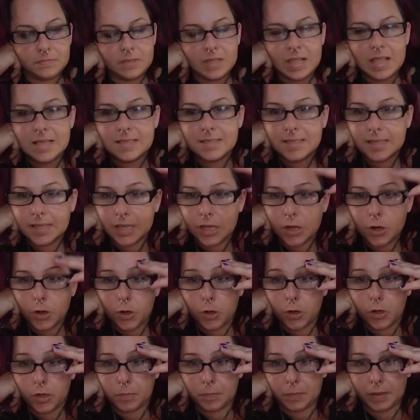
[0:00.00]
It's like he
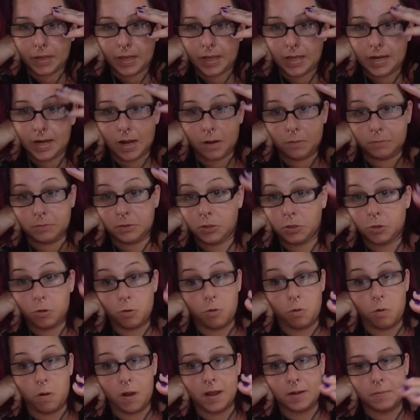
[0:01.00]
heard me. And I was so
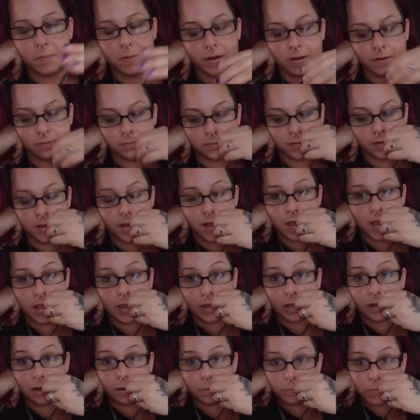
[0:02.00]
quiet about it. I was like, hey,
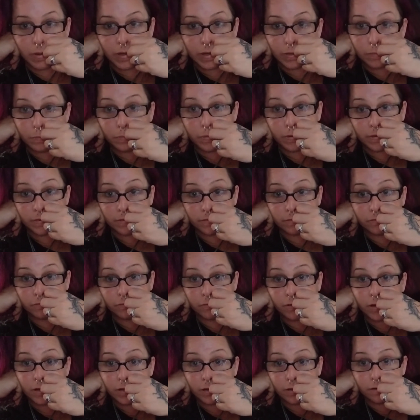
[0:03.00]
come make your presence
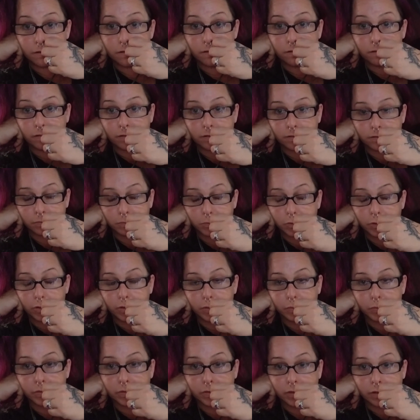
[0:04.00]
fucking known. I got some
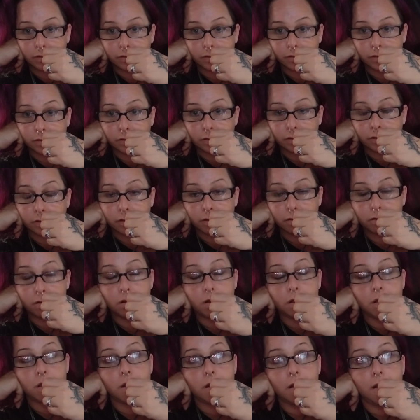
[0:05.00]
creepers out here, you know?
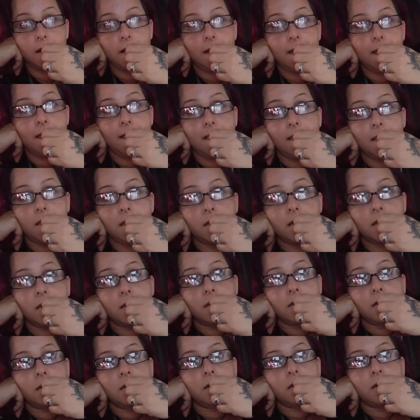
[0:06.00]

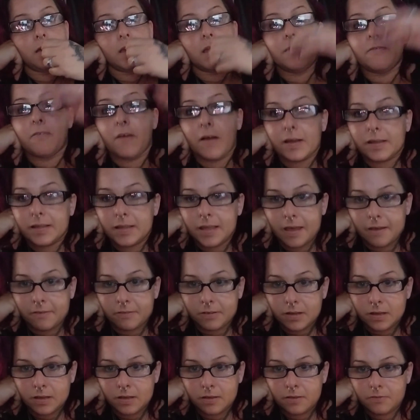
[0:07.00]
He fucking
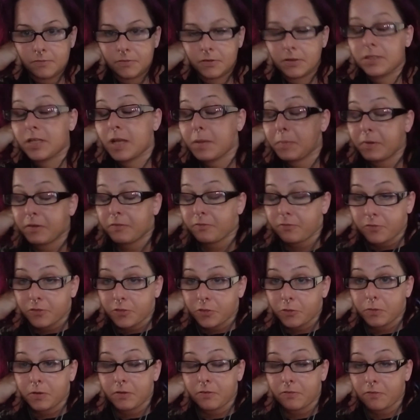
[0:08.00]
left. First time in
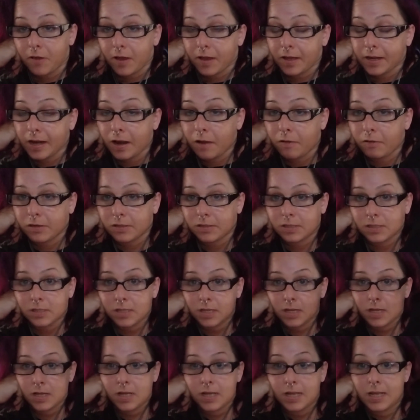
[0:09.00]
3 fucking hours.
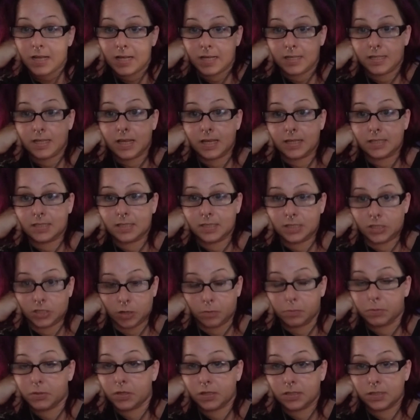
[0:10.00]
He
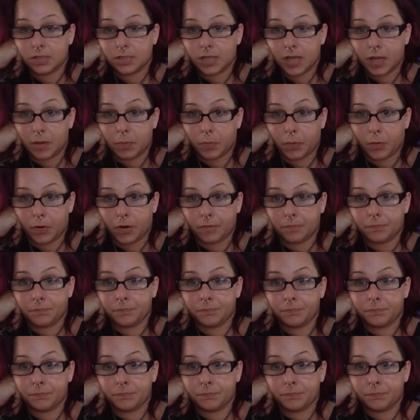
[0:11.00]
jumps on a skateboard.